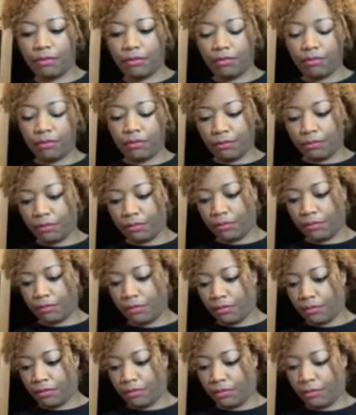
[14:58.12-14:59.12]

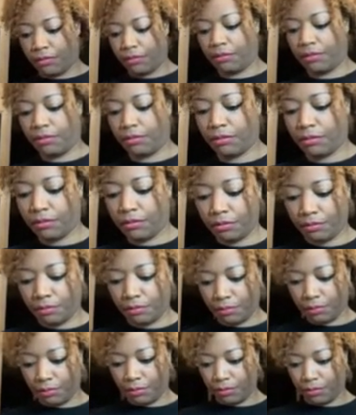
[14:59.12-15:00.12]

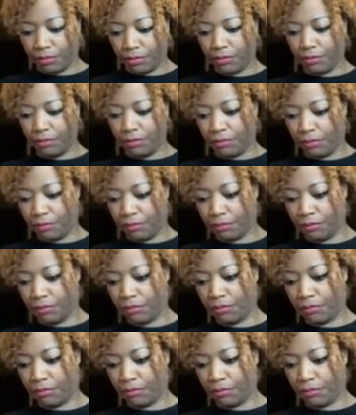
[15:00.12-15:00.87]
[no speech]